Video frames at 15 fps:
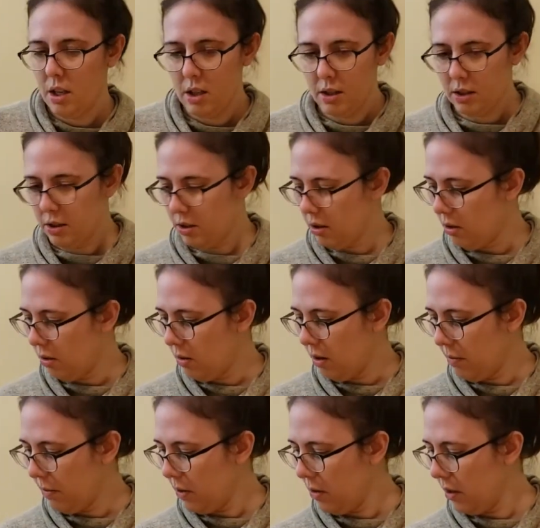So
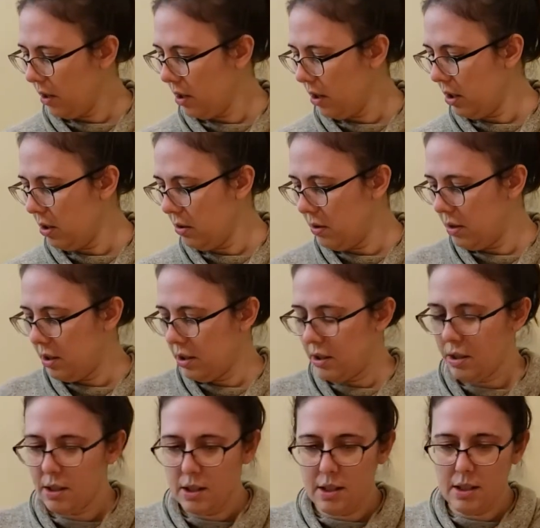I'm going to use
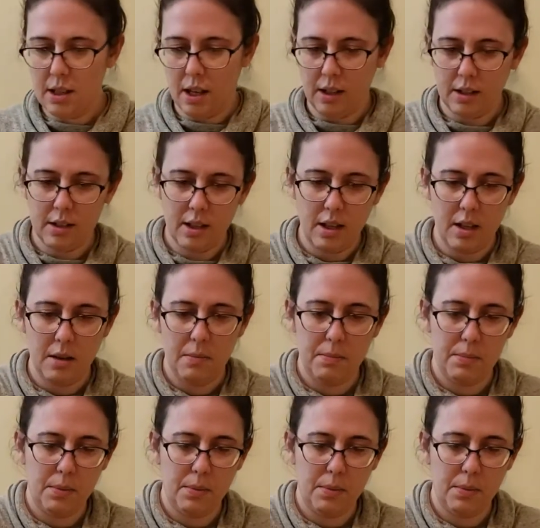duct tape